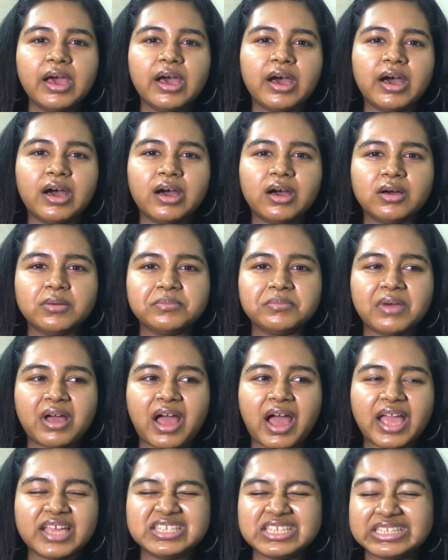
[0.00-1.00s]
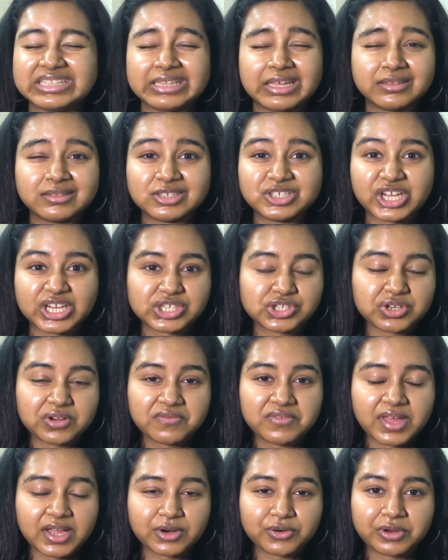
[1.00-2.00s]
I didn't like the texture
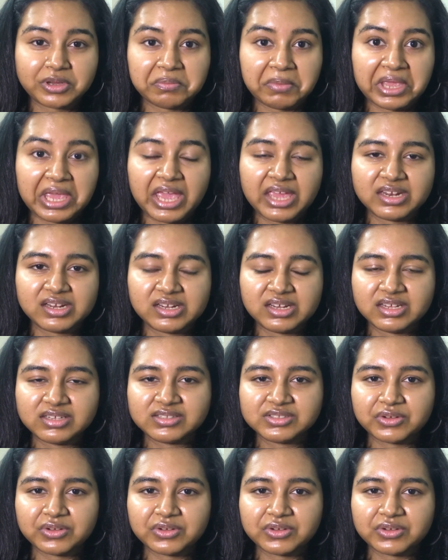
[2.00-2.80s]
of that cream. I hated it.